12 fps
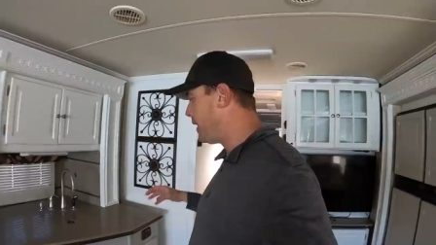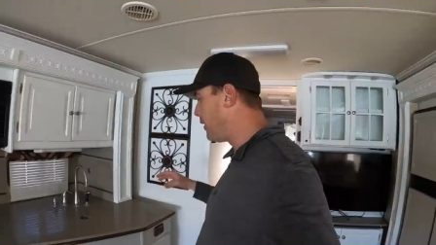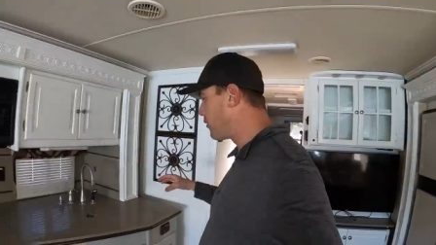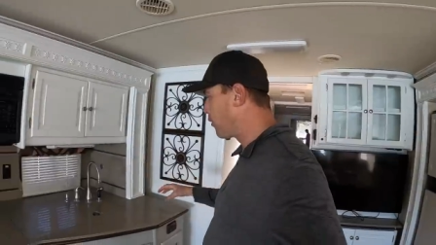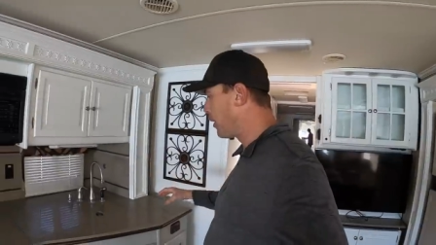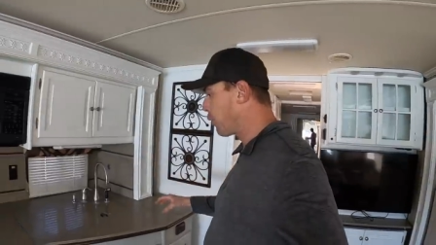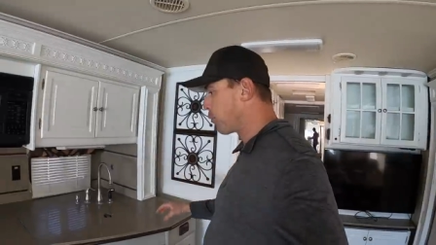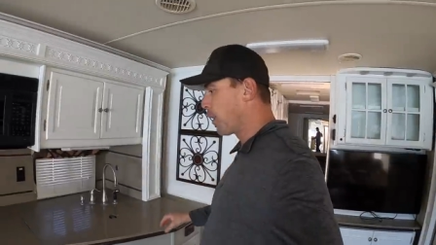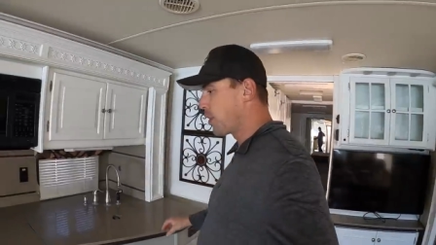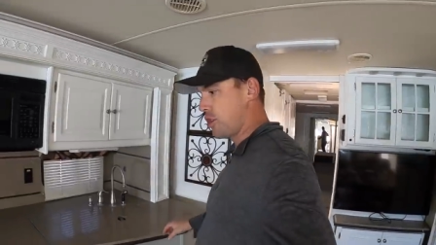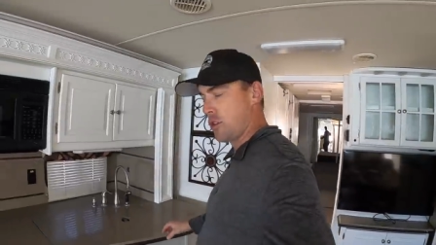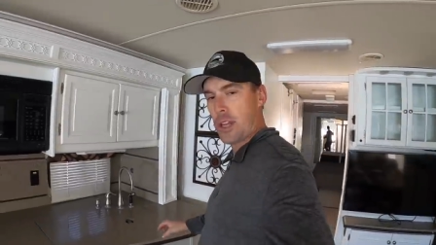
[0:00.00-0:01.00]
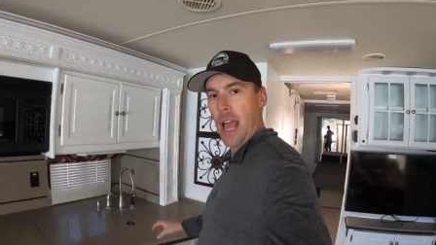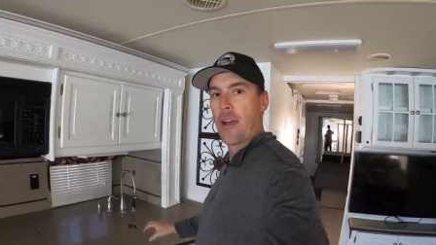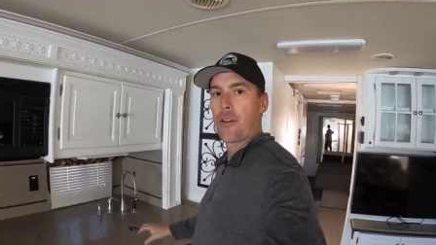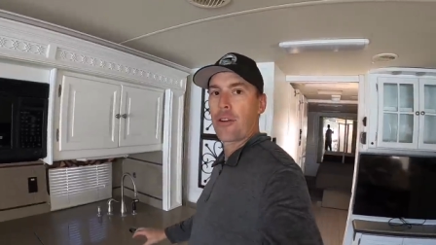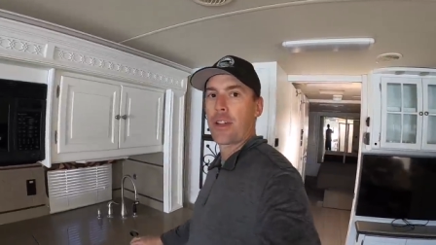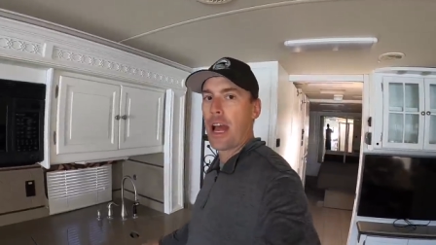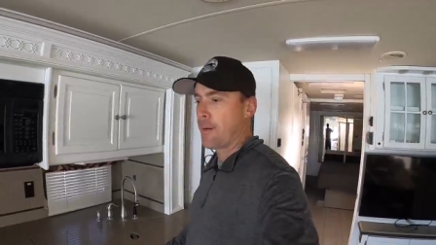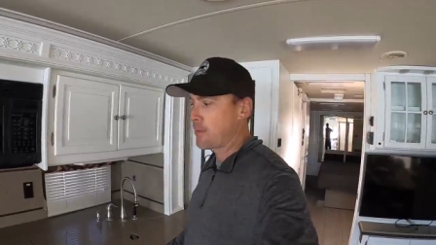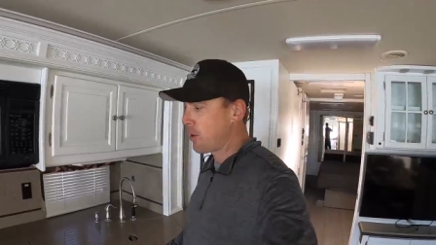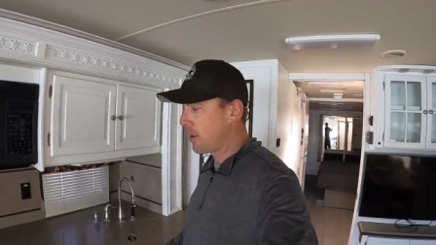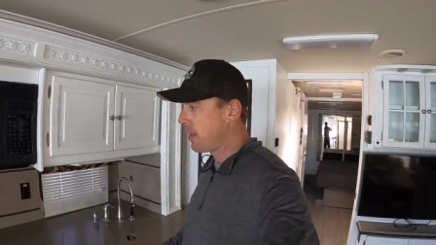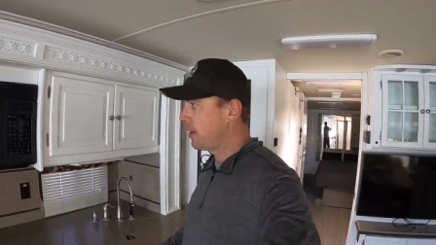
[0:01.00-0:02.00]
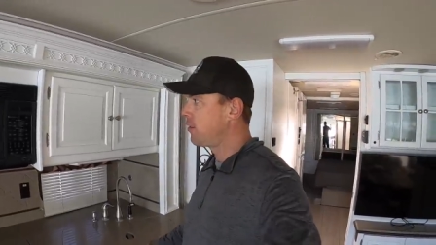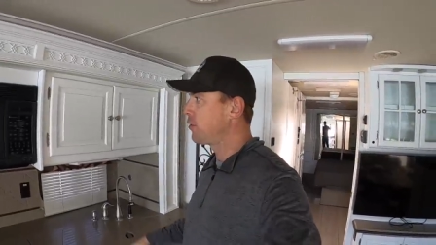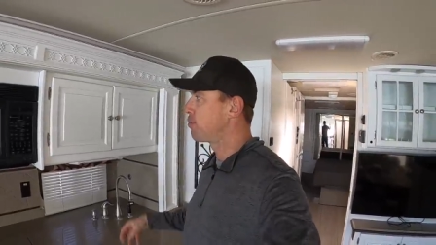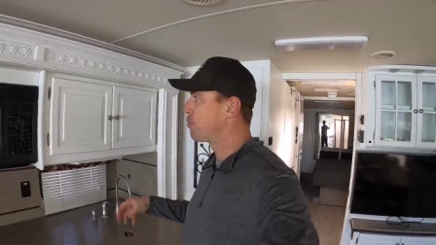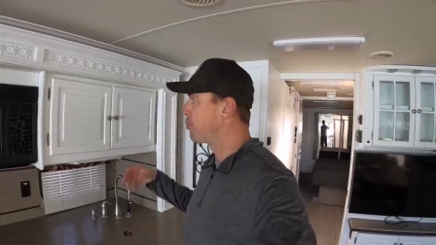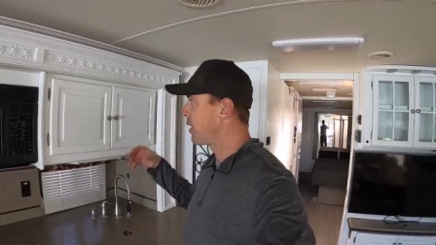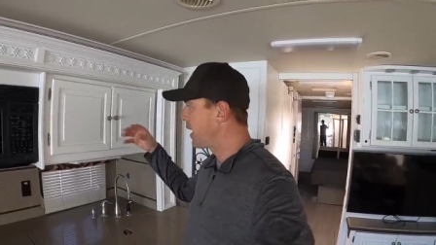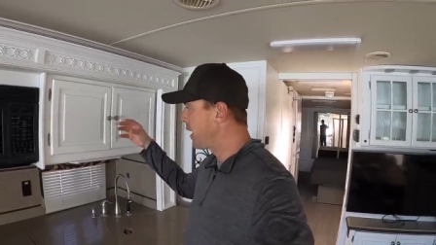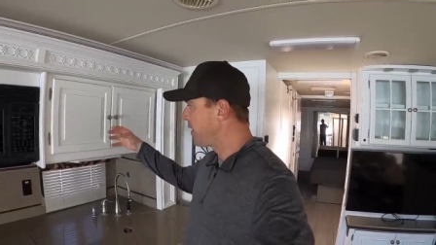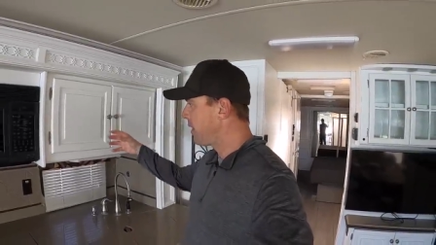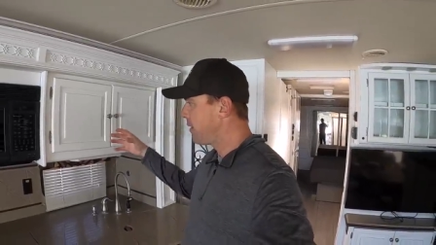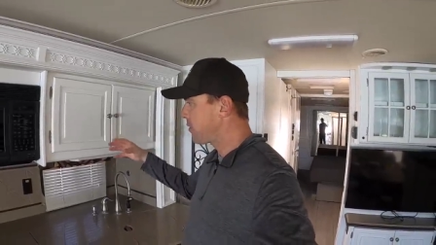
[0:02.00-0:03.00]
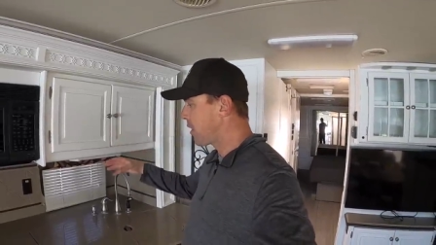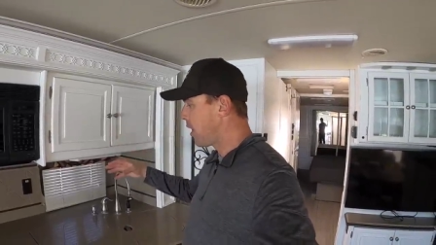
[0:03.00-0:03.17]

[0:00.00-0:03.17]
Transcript: These are the original countertops. So I think just bringing these